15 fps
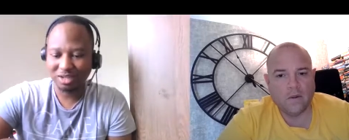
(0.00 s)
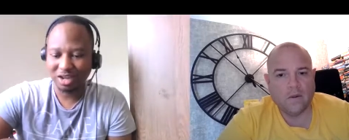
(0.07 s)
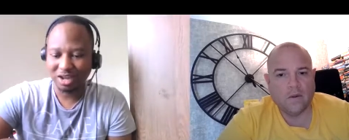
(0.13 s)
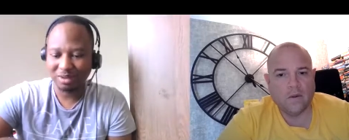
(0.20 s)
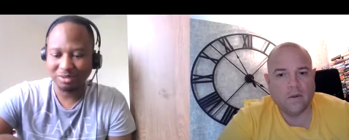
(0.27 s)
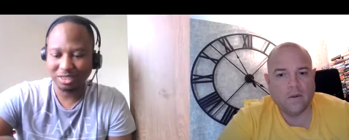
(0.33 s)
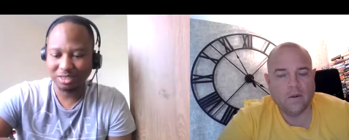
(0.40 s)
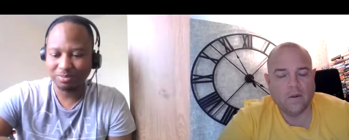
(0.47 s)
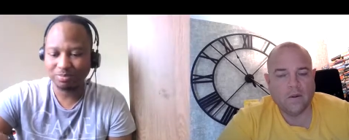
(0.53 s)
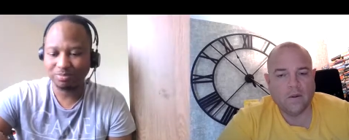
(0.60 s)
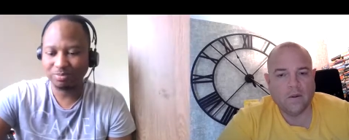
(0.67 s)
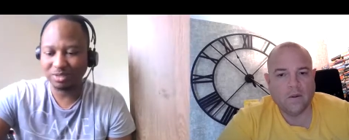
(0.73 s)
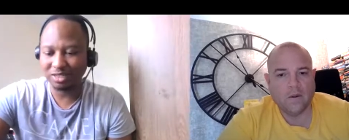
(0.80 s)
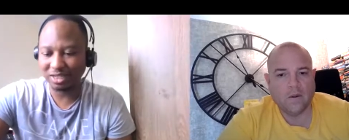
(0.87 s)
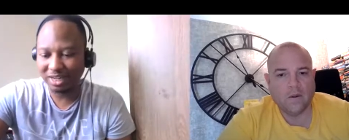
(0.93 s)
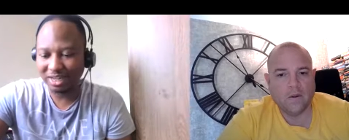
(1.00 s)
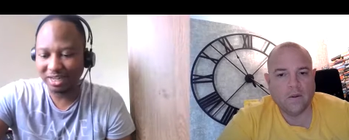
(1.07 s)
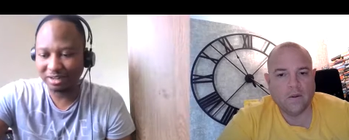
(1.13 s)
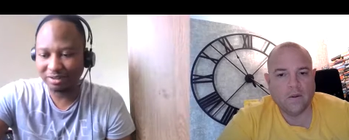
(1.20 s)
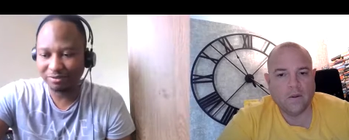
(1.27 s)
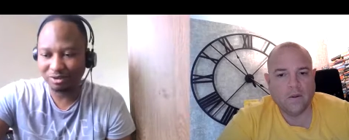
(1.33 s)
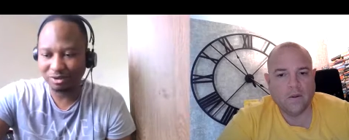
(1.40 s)
Speaker 1: I'm just
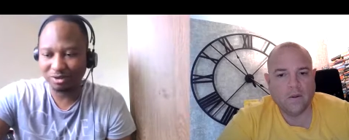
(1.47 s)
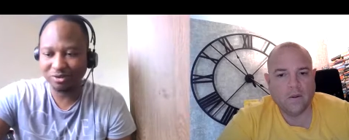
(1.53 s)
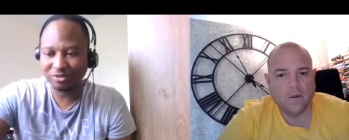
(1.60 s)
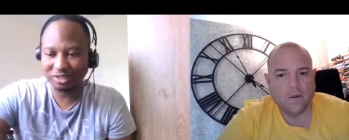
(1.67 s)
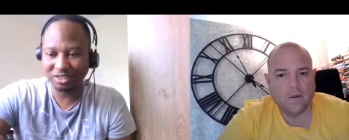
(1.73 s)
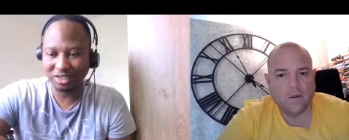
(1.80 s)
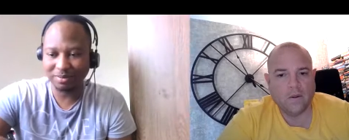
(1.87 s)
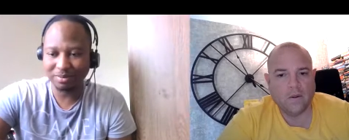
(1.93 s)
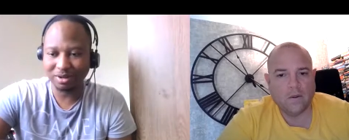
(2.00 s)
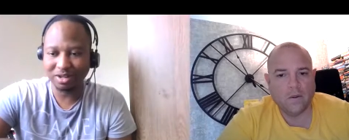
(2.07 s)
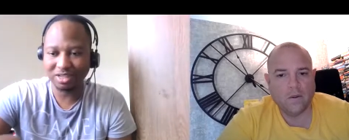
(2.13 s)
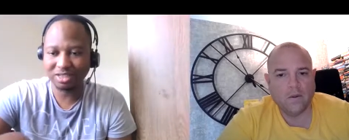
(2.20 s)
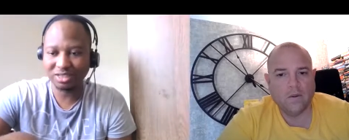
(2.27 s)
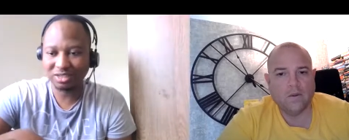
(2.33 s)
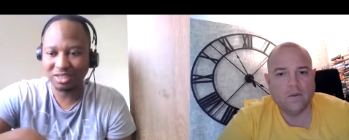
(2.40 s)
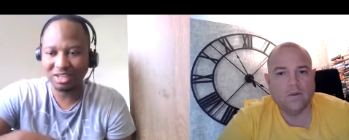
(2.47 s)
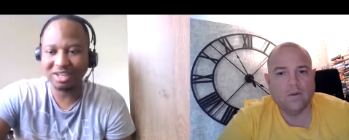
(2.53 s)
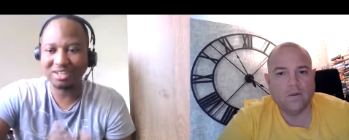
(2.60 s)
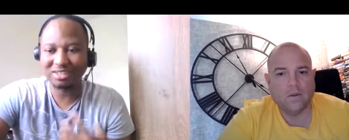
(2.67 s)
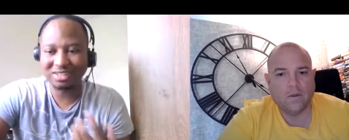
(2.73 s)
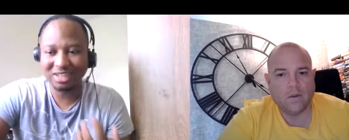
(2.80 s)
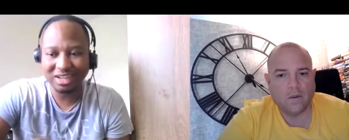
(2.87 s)
delaying it for no reason, but it's the
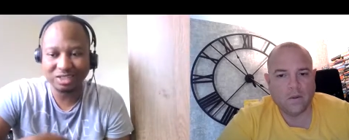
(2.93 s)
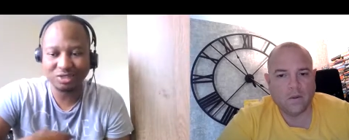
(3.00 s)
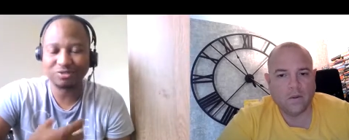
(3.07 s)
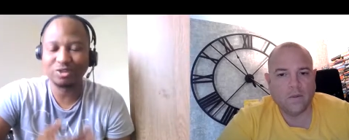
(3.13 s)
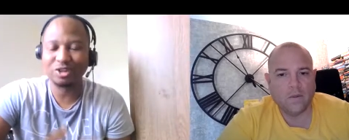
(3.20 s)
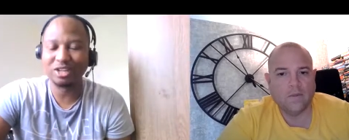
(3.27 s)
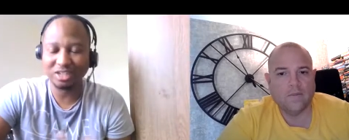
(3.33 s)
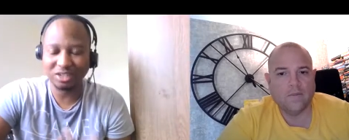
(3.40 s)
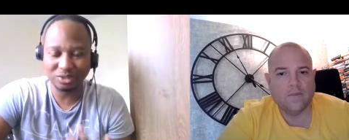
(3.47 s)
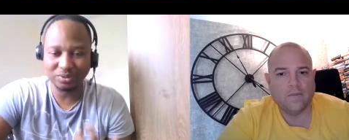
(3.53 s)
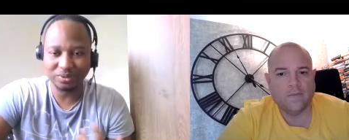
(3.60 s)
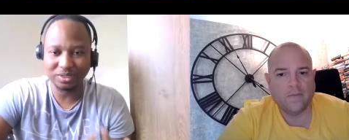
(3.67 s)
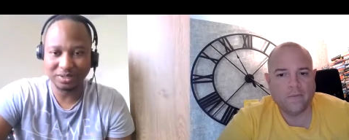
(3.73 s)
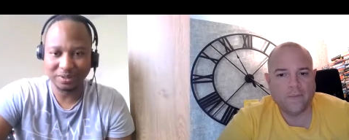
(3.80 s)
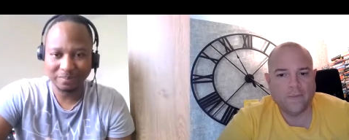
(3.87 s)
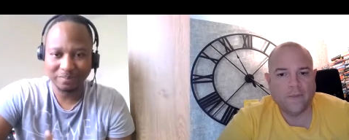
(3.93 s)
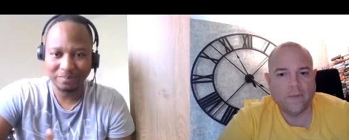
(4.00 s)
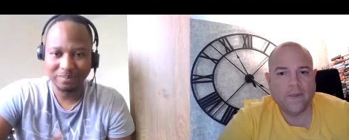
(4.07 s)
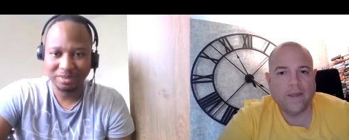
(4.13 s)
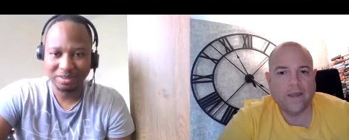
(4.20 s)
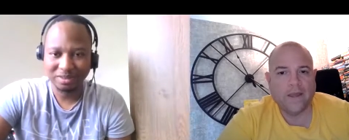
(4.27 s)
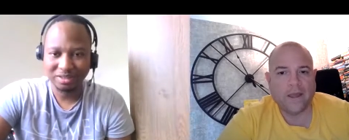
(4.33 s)
anxiety of going into it.
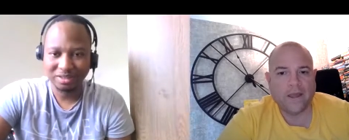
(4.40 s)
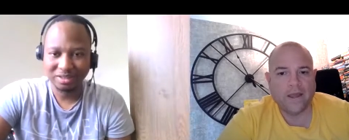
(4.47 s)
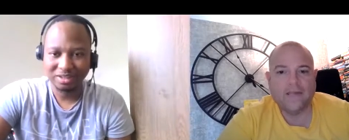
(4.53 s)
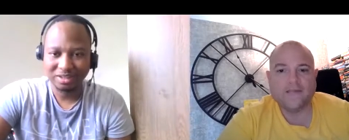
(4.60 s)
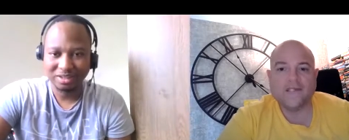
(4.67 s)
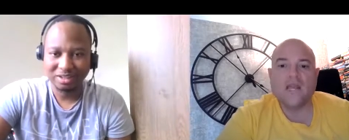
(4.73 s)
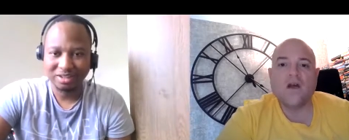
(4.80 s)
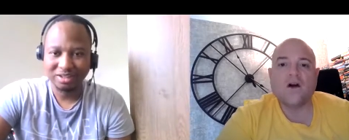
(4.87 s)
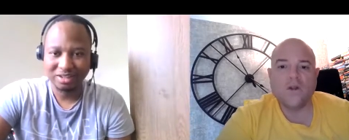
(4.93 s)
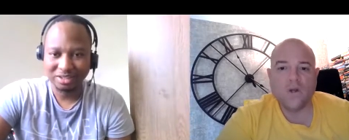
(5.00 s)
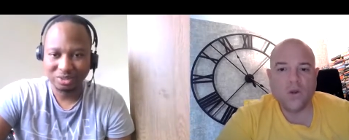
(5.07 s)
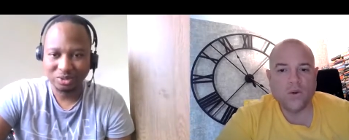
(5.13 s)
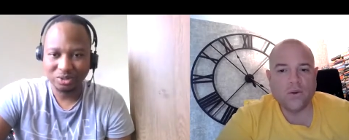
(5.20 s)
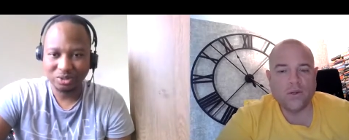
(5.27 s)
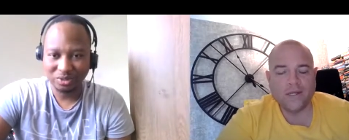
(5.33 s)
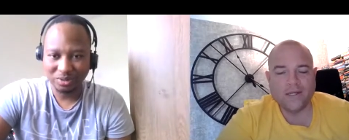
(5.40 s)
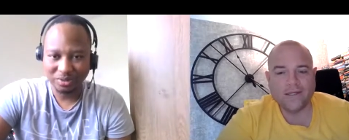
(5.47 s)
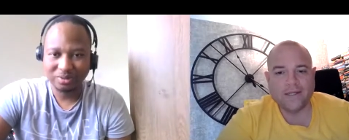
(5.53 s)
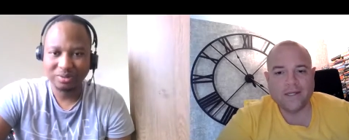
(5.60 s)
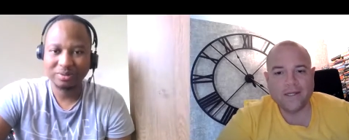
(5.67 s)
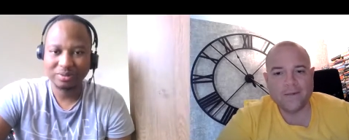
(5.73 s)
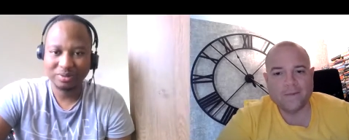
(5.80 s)
Yeah, it's the
Speaker 2: unknown,
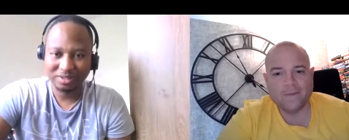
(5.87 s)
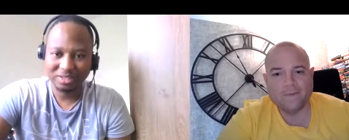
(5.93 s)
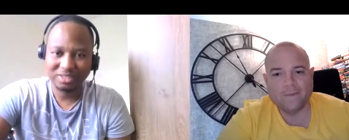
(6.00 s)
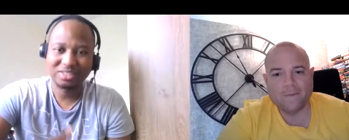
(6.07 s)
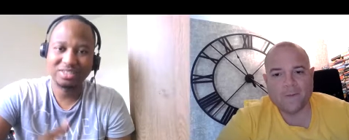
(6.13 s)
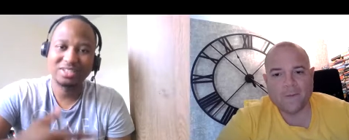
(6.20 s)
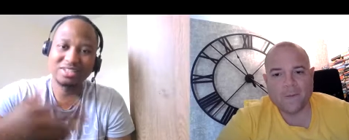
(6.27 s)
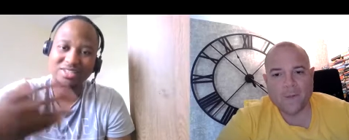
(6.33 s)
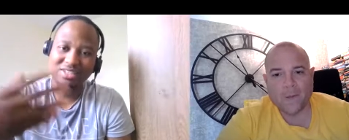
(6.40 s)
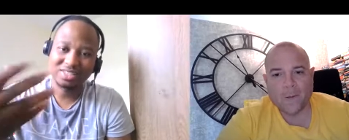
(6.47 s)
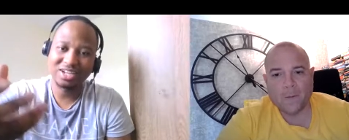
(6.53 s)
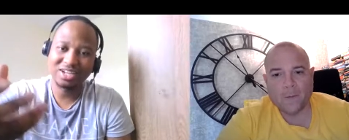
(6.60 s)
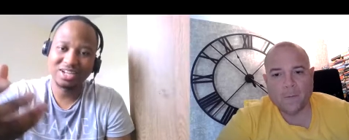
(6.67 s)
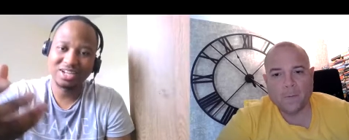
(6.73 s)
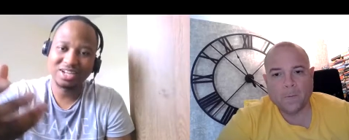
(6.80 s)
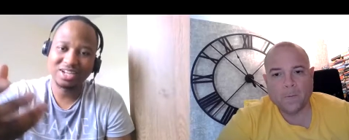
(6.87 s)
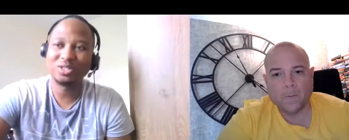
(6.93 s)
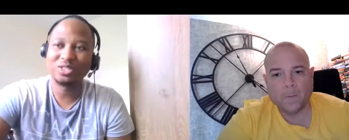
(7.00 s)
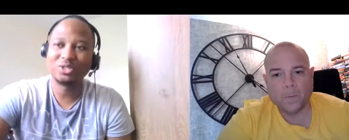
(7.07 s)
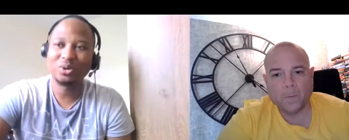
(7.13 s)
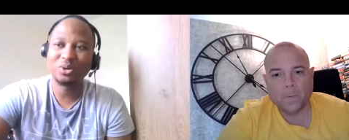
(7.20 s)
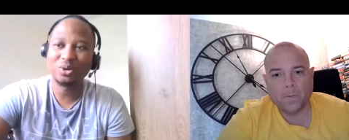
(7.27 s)
so, isn't it?
Speaker 1: It's, it's the
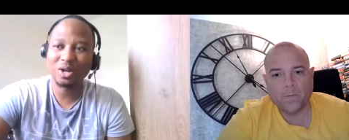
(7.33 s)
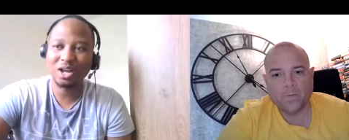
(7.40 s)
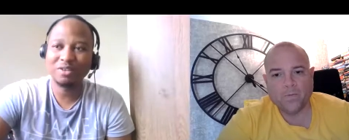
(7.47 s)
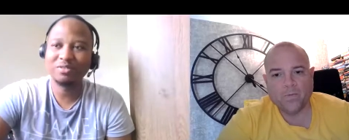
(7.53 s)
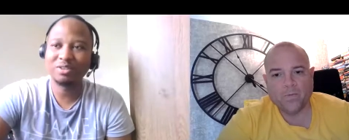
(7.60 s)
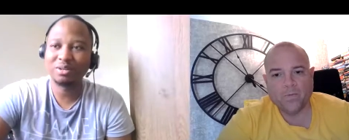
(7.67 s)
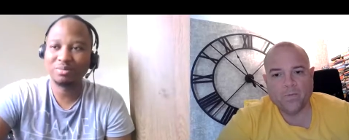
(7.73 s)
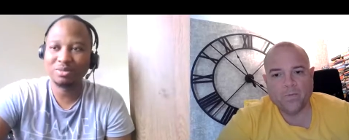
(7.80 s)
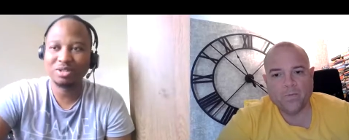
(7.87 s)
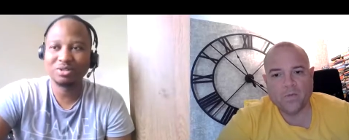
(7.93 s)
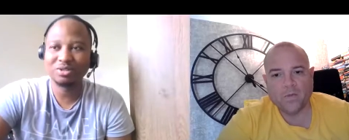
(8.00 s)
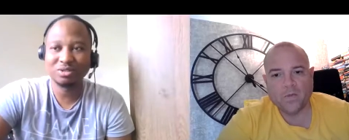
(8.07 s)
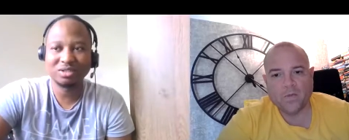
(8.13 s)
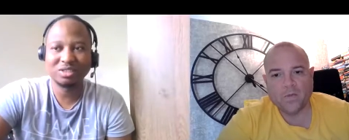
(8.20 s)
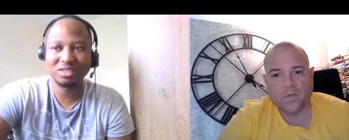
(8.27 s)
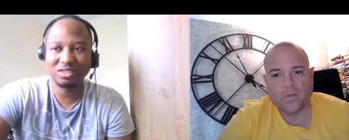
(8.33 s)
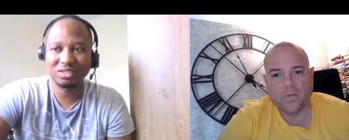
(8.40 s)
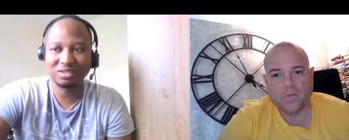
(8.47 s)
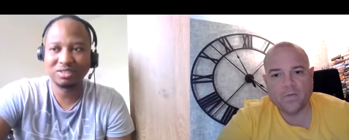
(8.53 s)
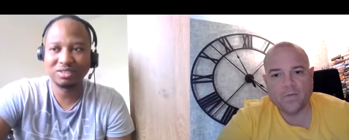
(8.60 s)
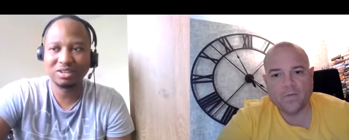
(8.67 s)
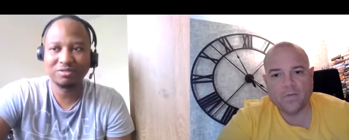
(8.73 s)
unknown. So having a mentor
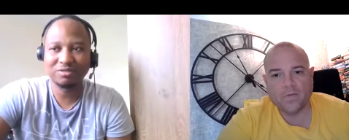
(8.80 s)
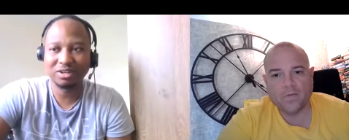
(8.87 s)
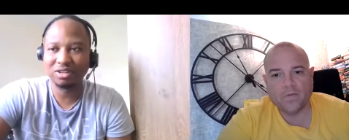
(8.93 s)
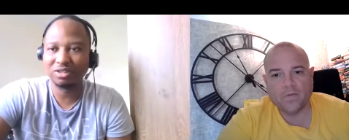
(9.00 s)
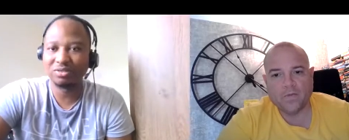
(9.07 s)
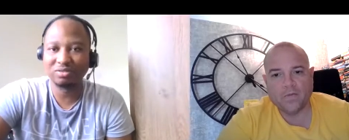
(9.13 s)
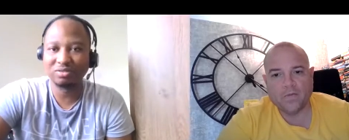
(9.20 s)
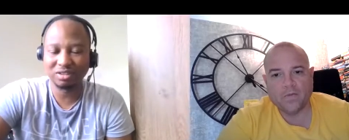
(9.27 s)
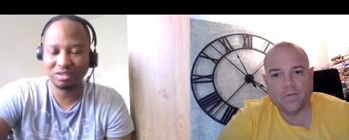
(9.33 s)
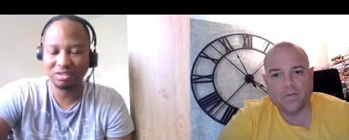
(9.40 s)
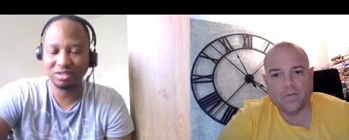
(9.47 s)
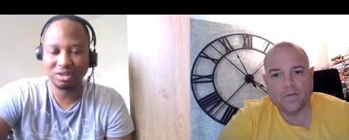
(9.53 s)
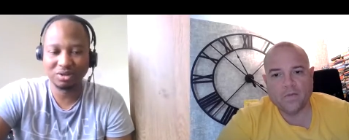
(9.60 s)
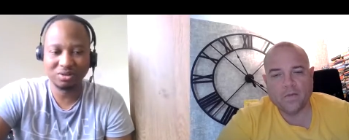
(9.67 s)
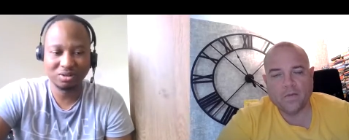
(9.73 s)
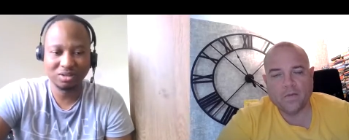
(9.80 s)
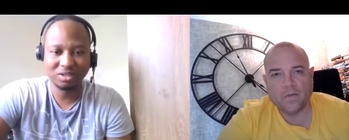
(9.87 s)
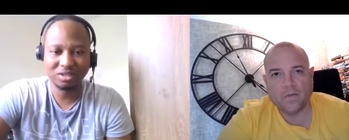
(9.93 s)
is definitely a good thing, you know.